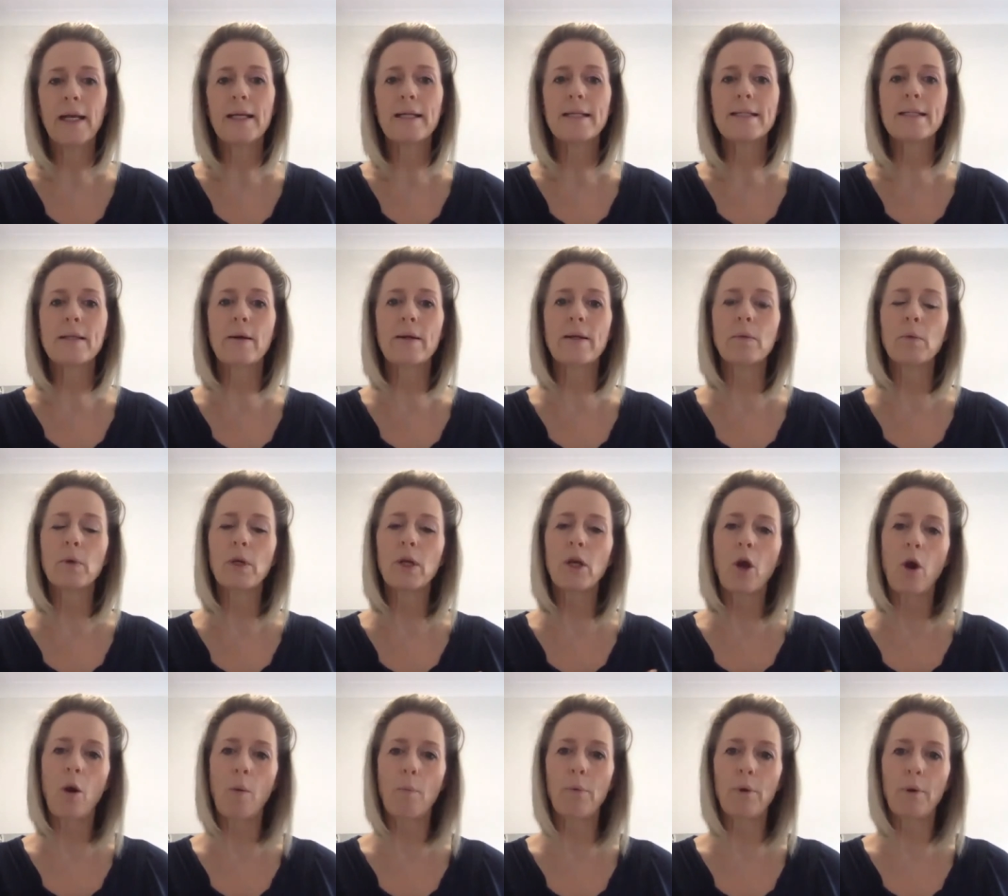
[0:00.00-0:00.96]
So I didn't want to
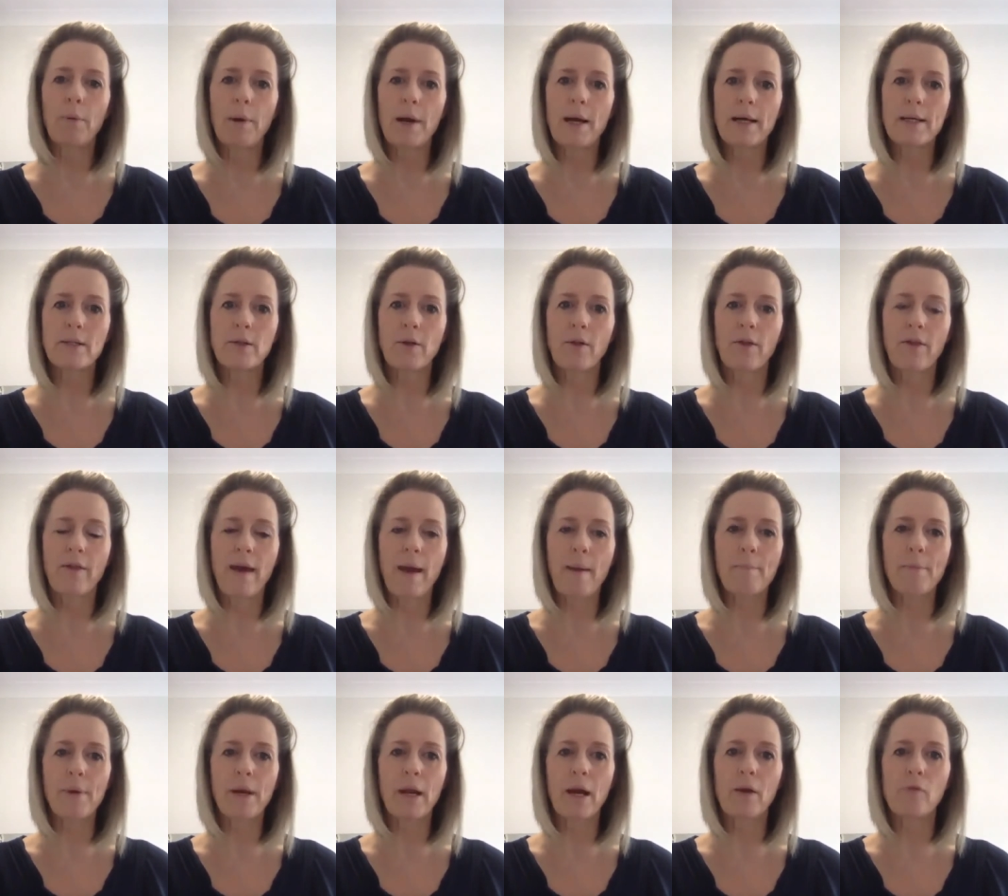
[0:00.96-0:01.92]
compromise on that,
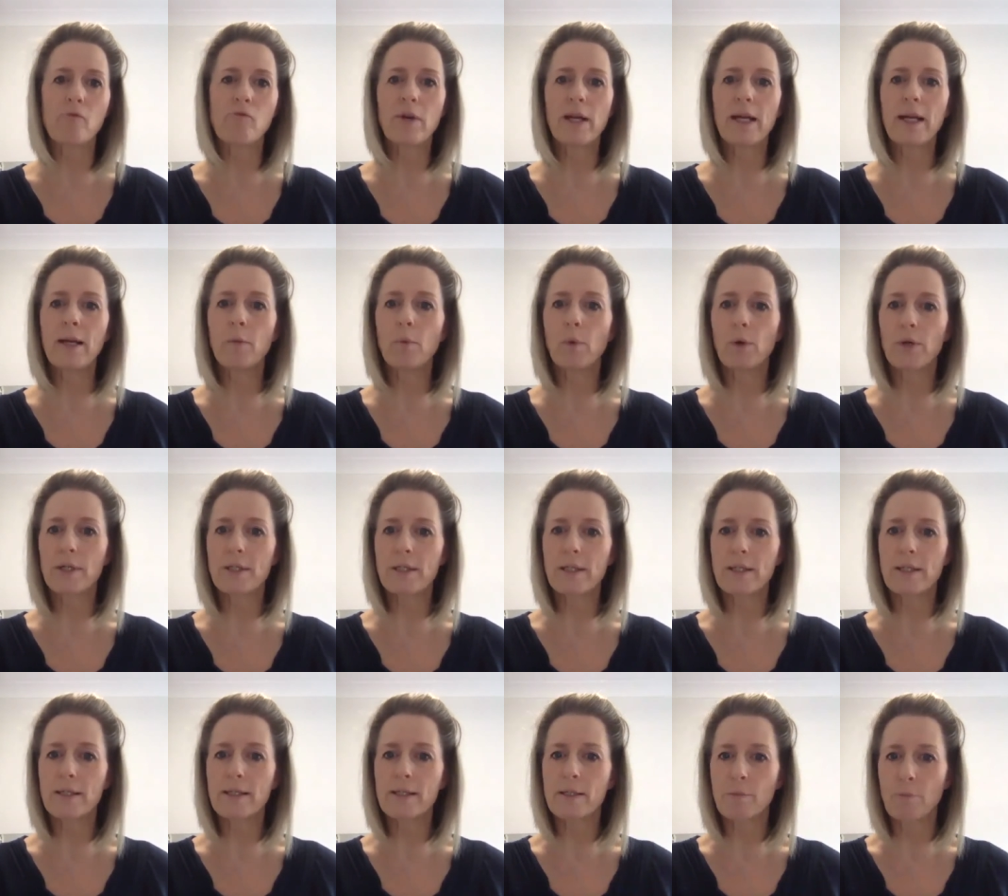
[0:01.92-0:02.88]
but I really
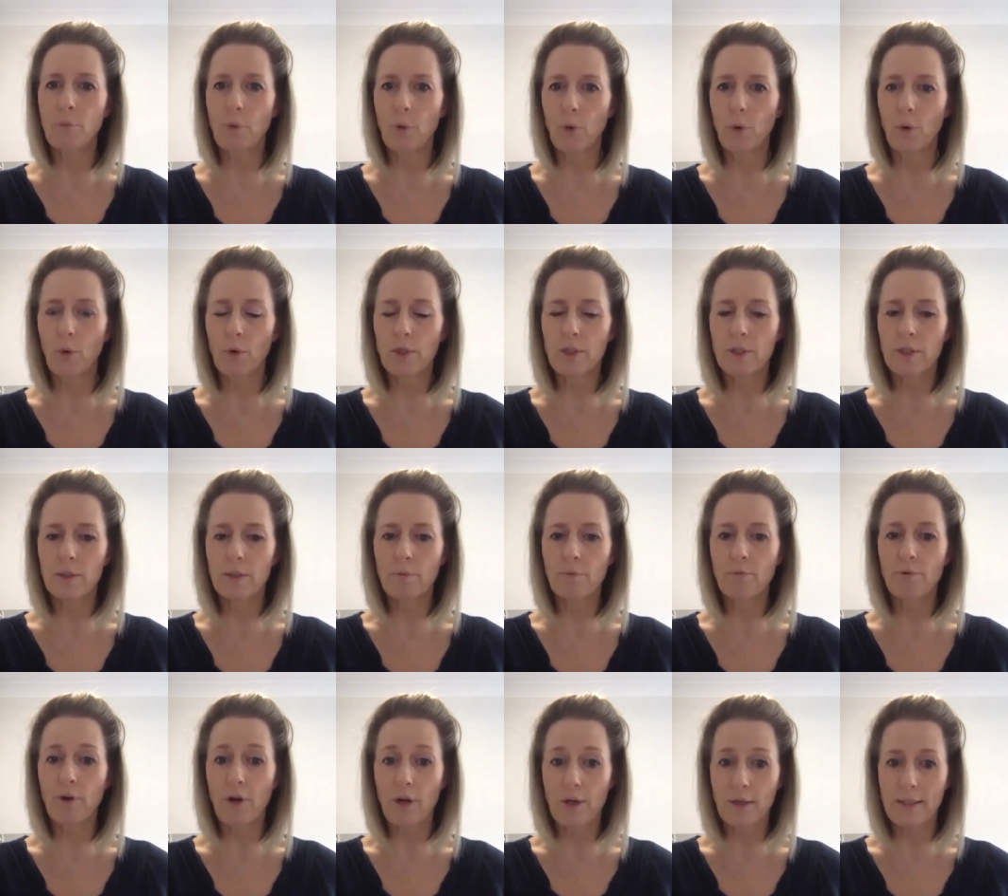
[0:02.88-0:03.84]
wanted a support
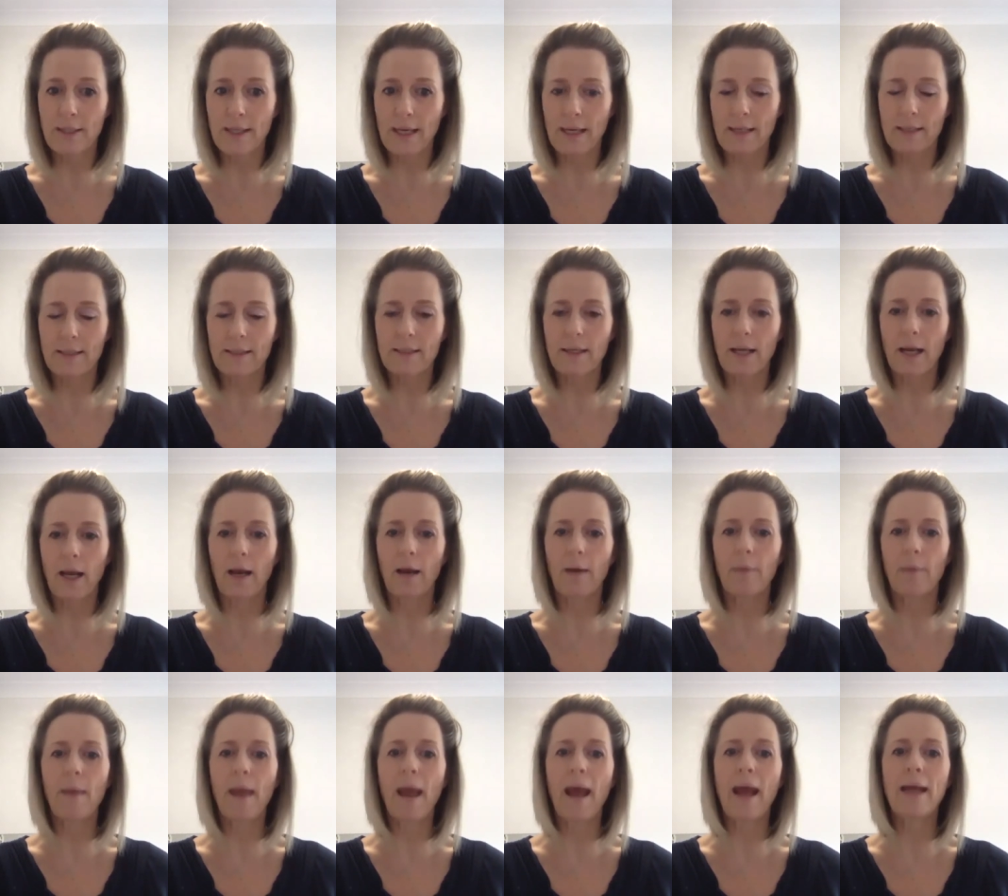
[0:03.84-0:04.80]
process,
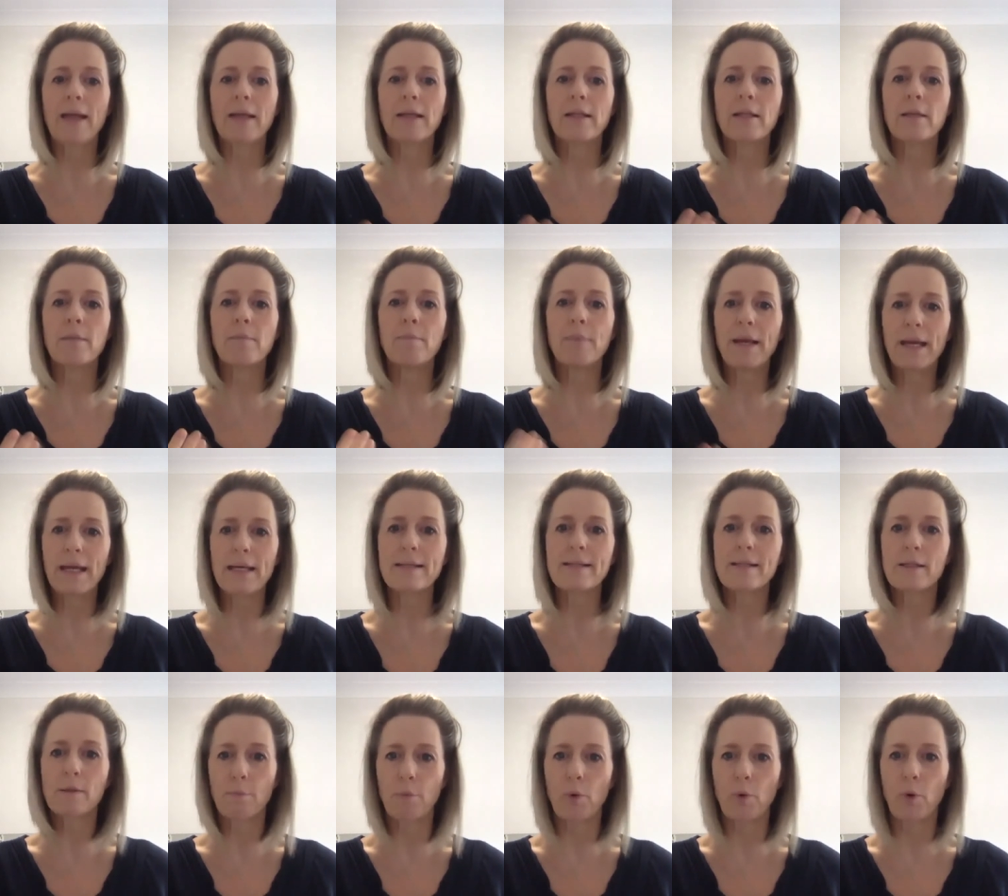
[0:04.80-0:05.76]
and the biggest
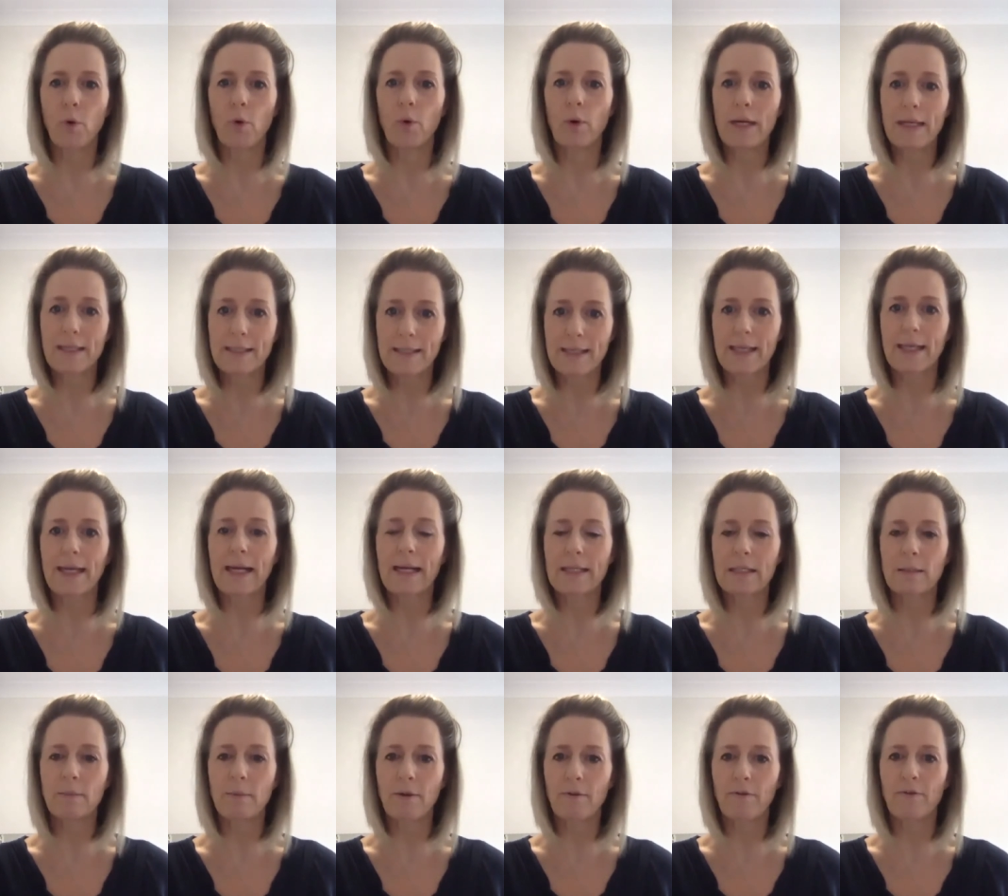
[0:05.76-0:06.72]
support is the
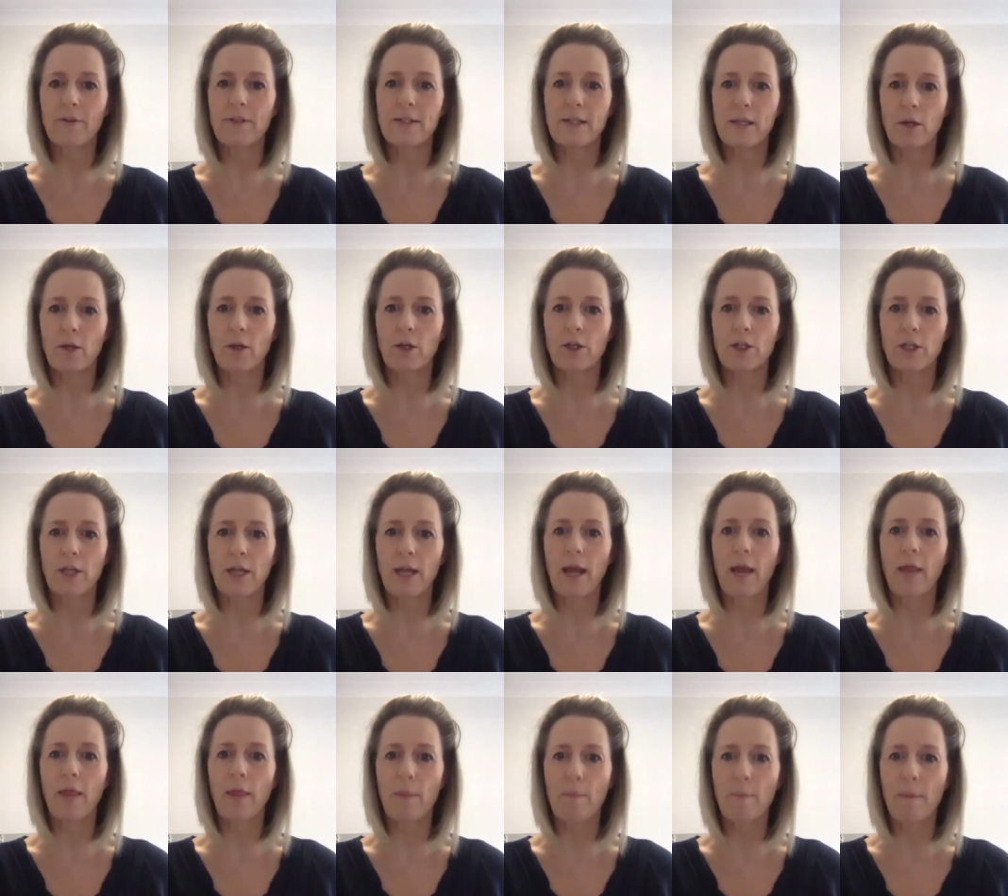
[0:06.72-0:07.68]
anatomy and physiology
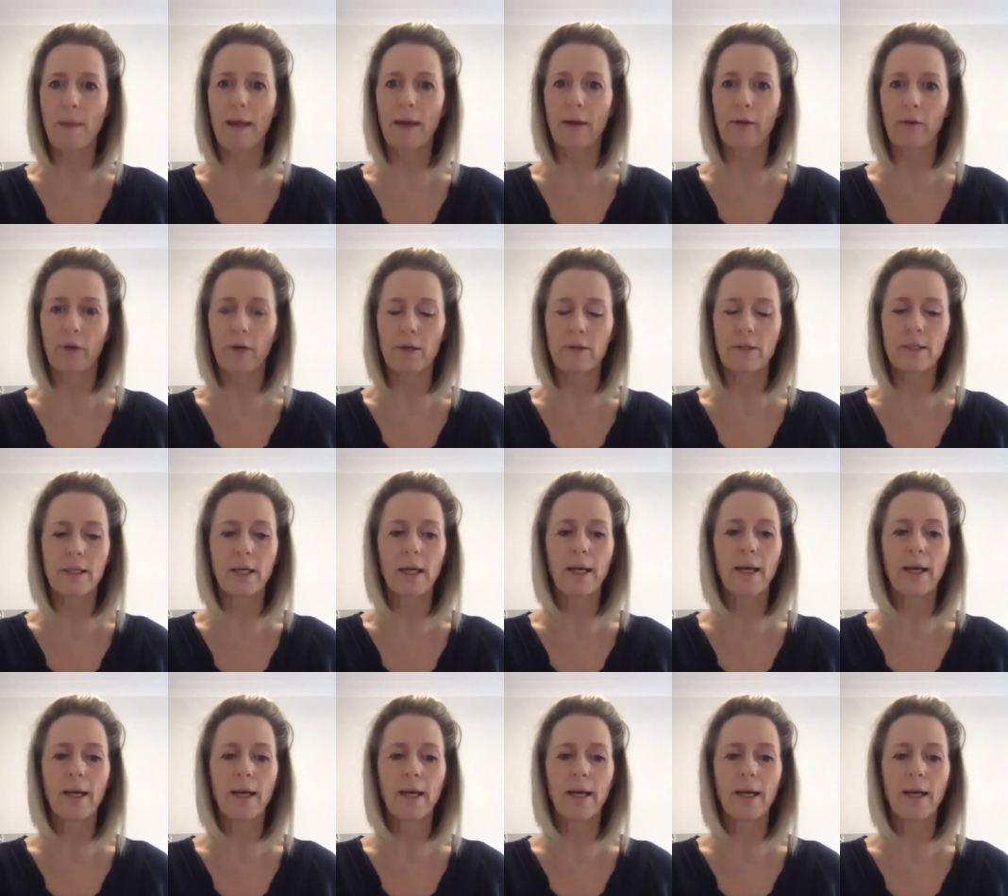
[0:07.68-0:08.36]
and the background.